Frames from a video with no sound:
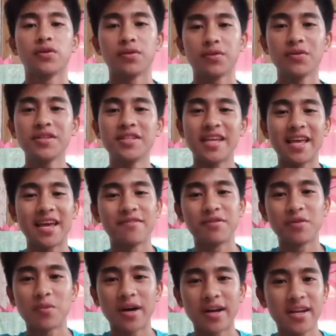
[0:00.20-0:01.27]
Good day
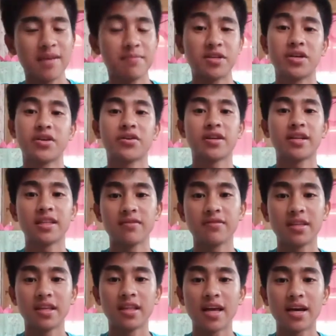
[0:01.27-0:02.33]
everyone, I'm Jericho
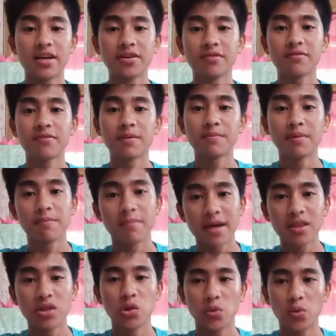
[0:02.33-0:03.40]
Natividad Ayon from
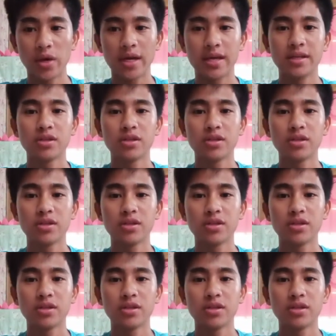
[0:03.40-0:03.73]
BPED 2A.